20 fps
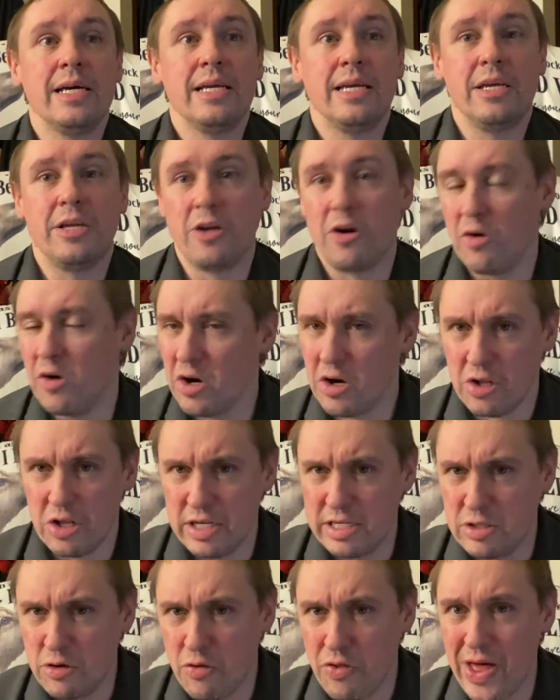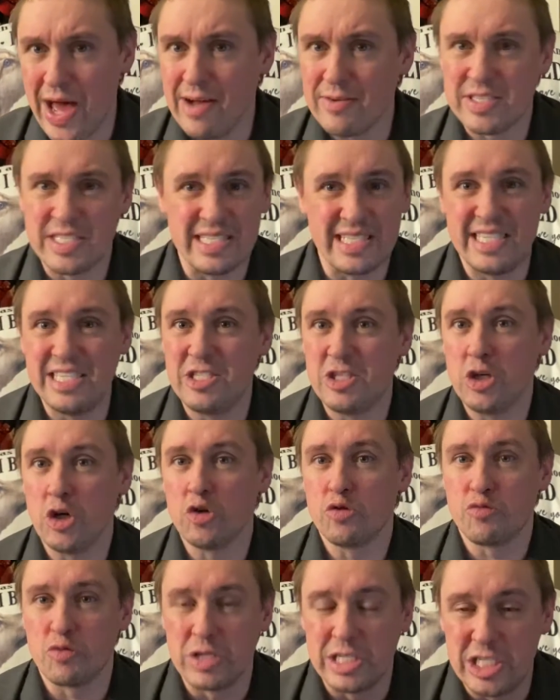You know, early 2000s, these
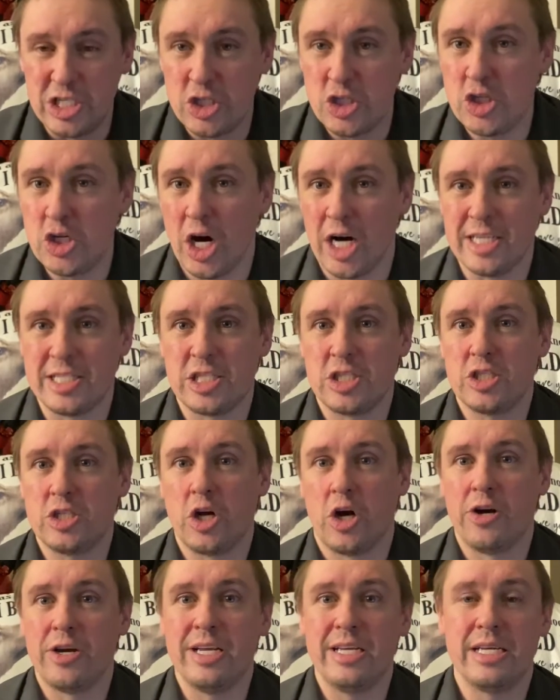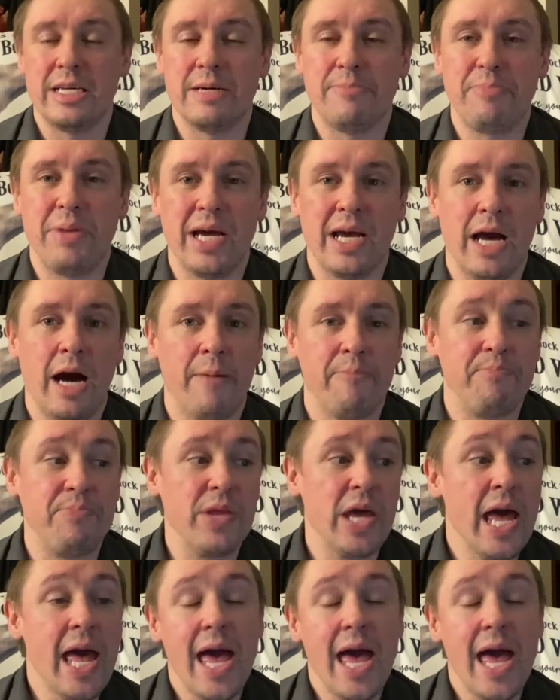shows were just starting to pick up.